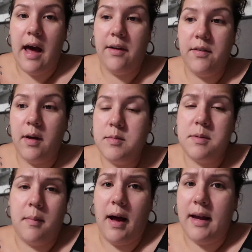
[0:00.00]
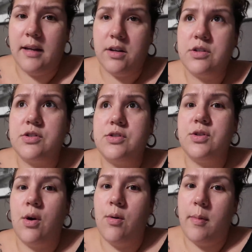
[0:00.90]
have come to mind
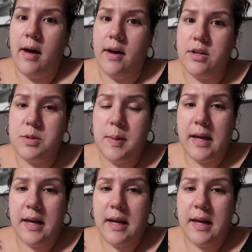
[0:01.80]
so much,